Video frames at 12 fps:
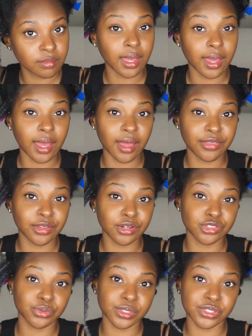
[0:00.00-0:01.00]
And after
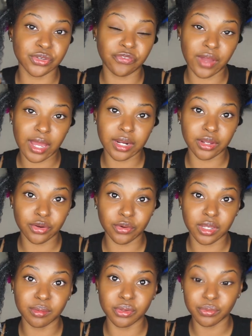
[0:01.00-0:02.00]
the twist defining
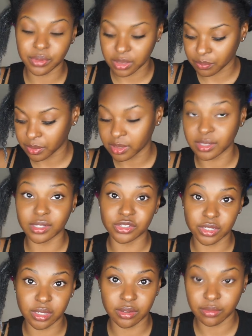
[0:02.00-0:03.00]
cream, you will then put in the
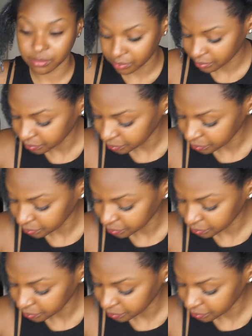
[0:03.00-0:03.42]
gel.